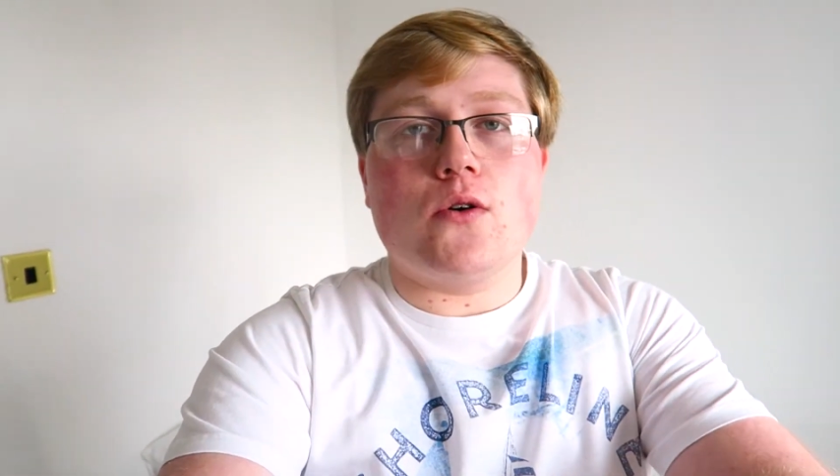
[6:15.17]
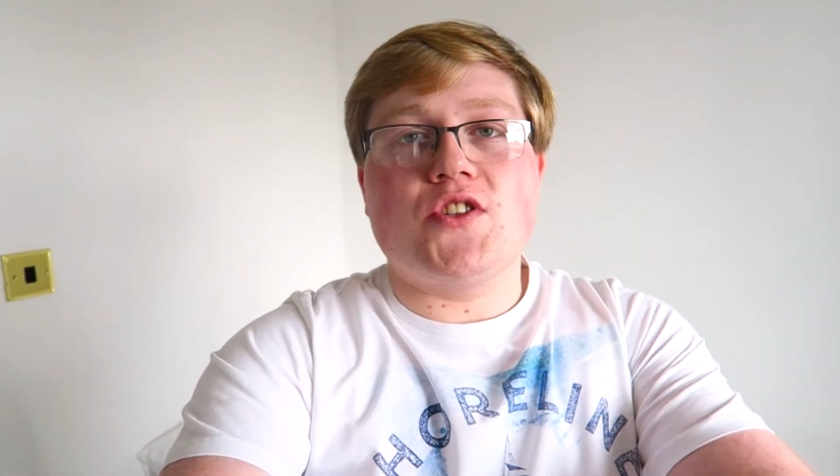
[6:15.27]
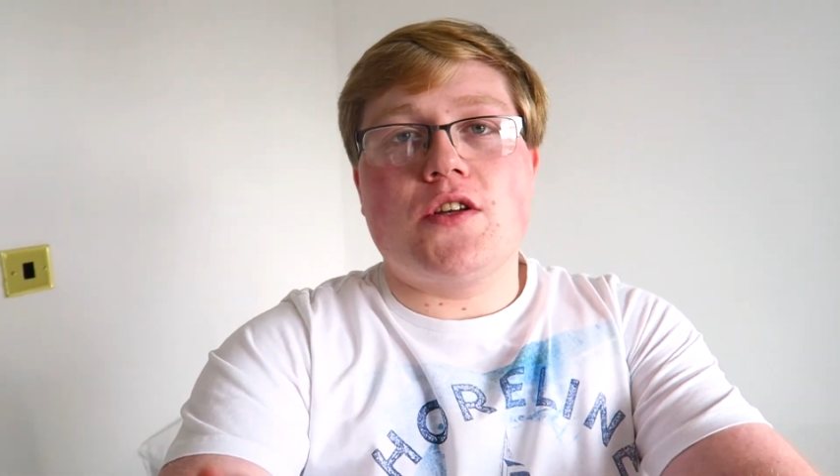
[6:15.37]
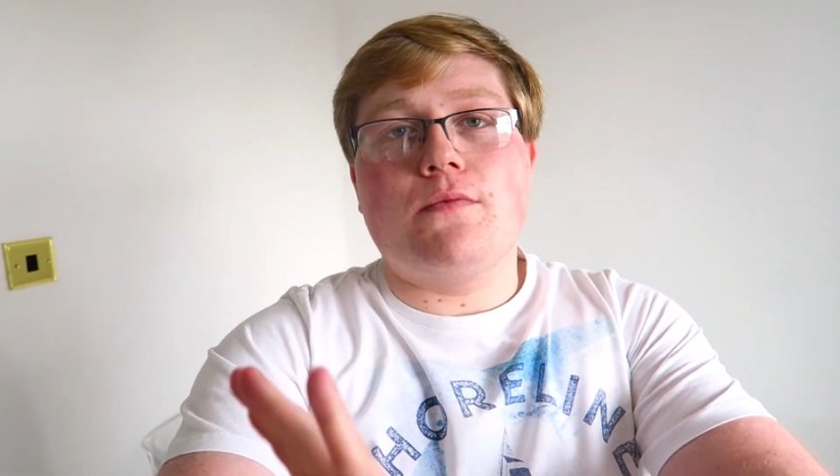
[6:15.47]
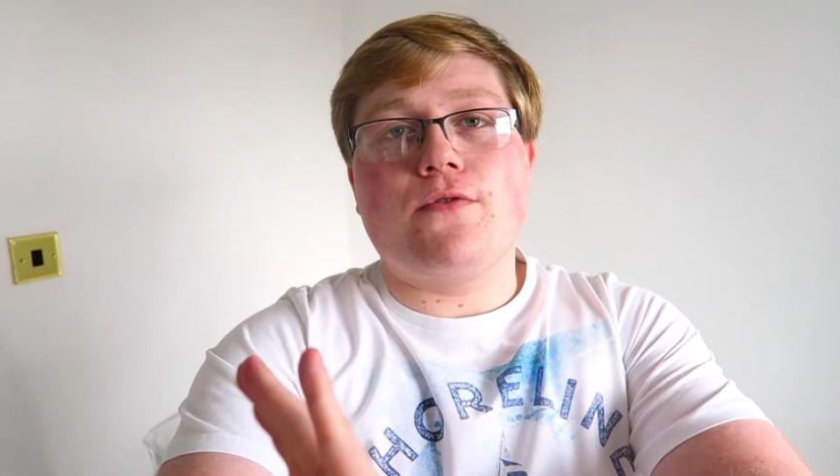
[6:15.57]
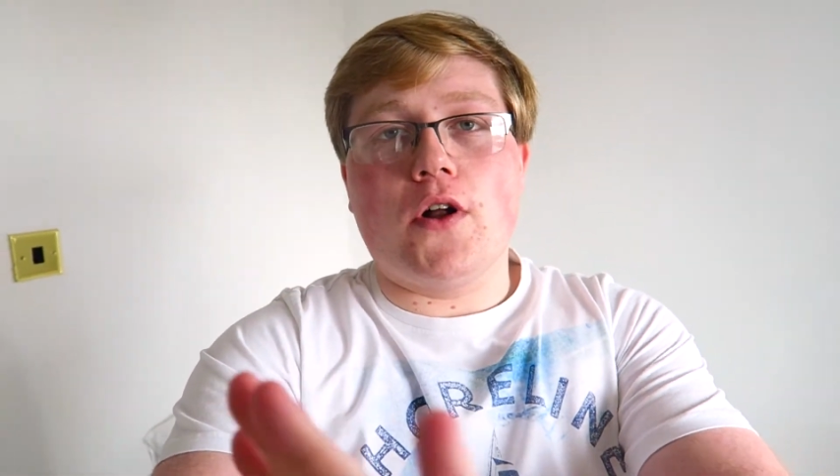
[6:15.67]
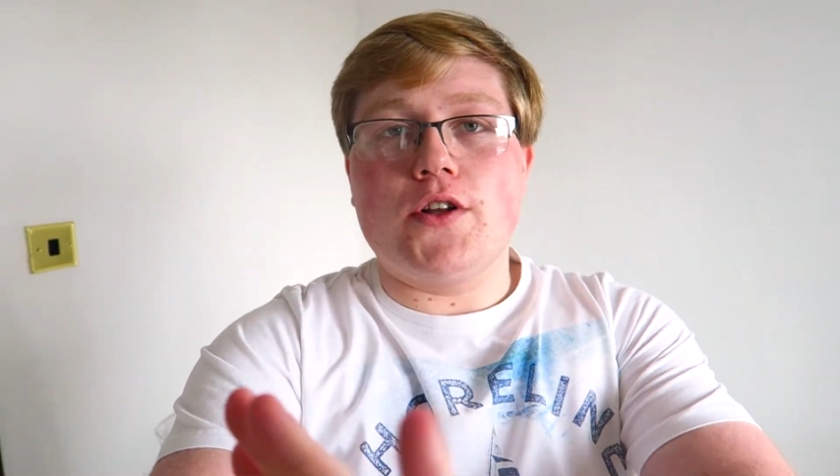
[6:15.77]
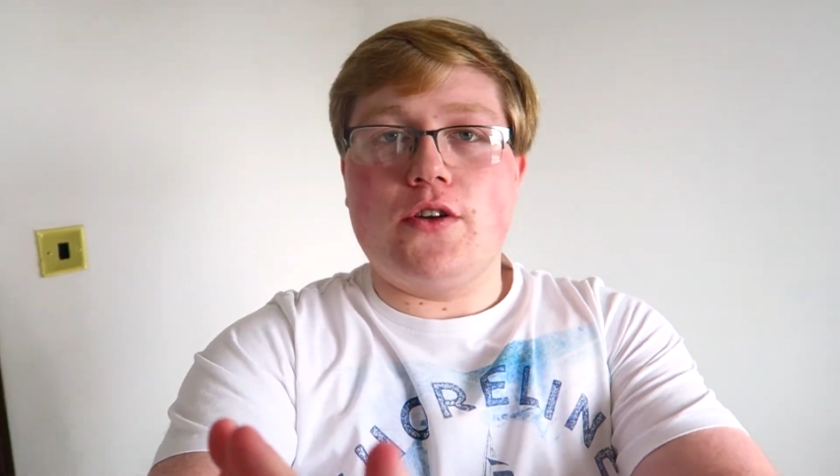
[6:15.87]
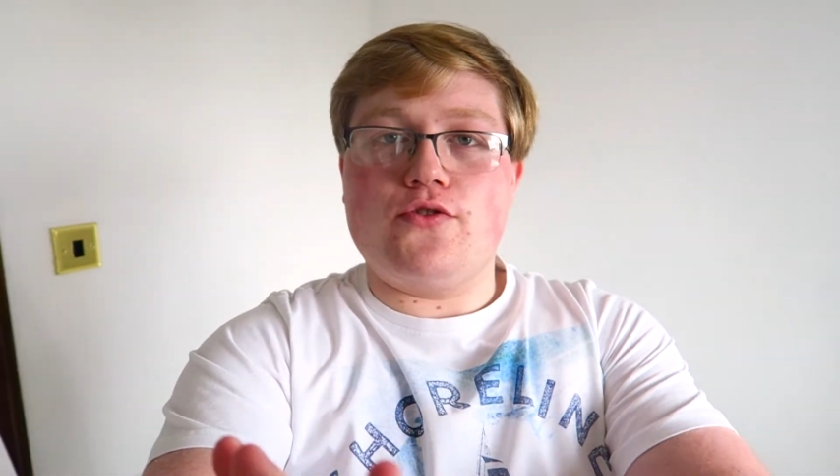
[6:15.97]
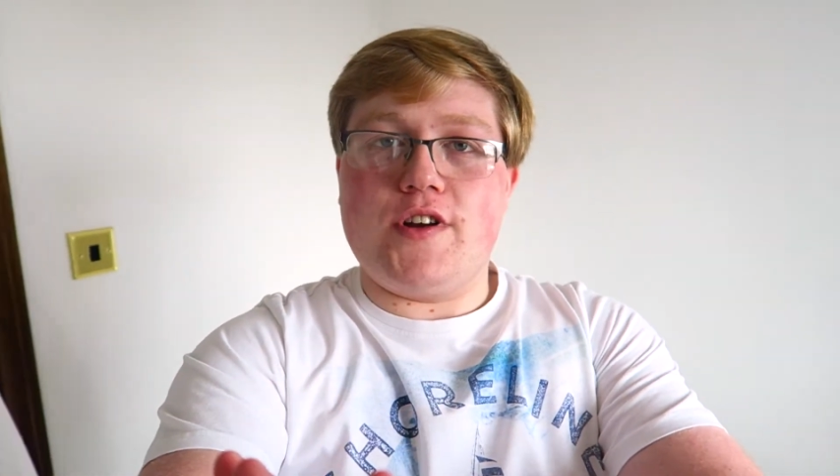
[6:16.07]
awesome, follow
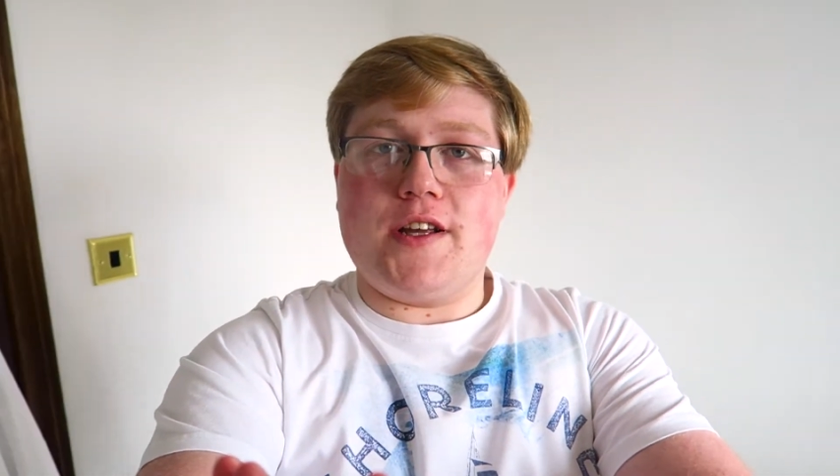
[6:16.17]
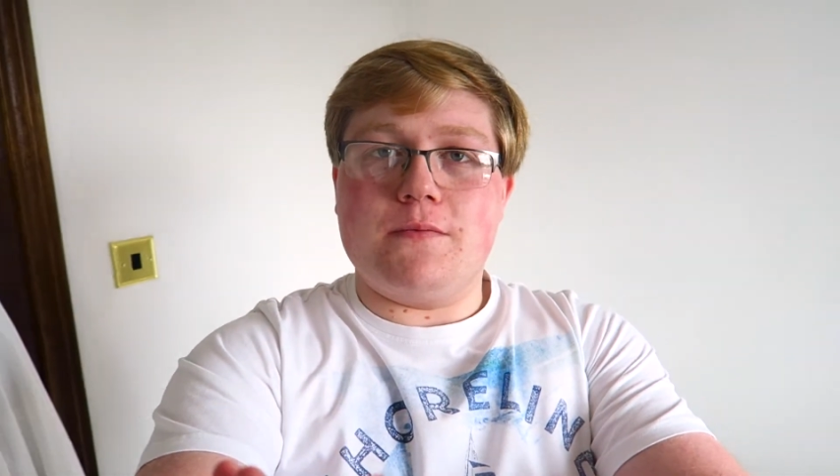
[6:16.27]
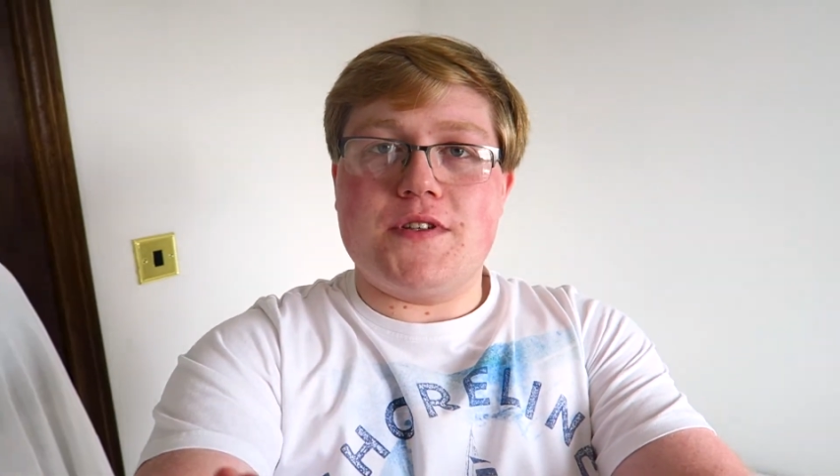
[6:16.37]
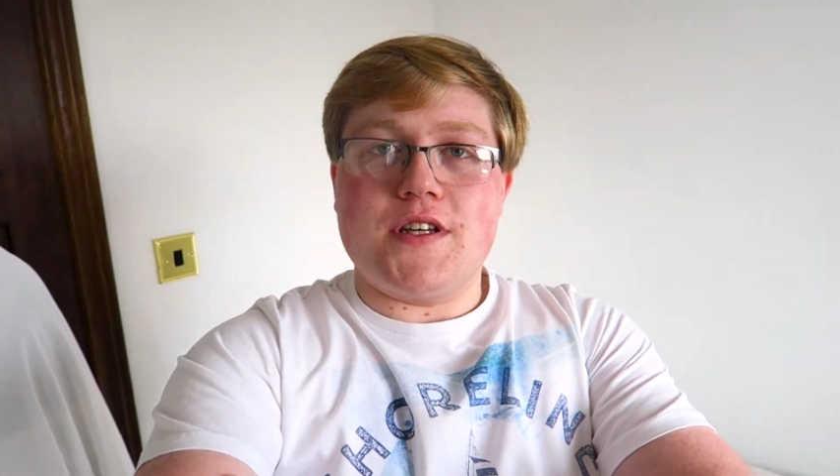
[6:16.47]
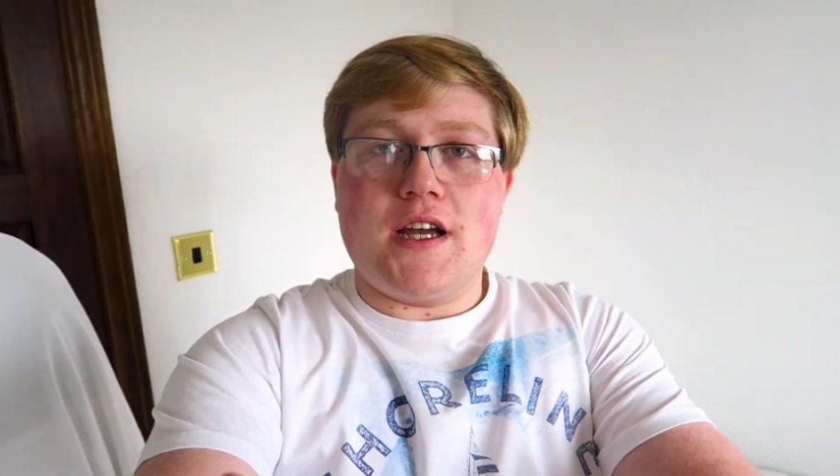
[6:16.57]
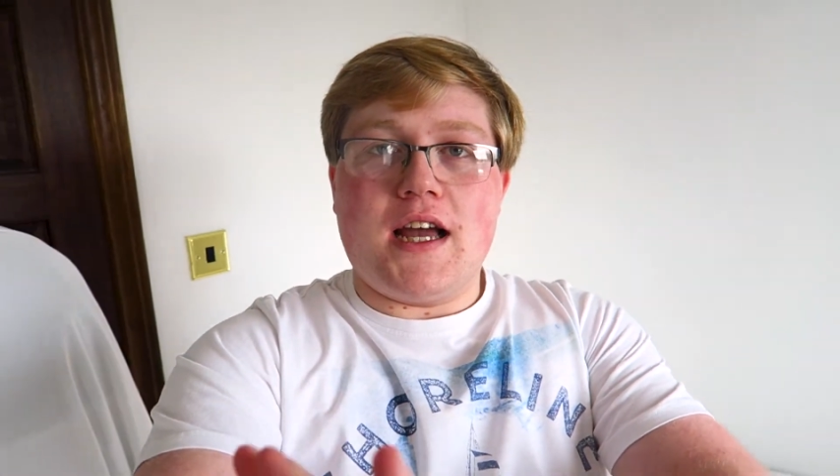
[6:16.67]
your dreams,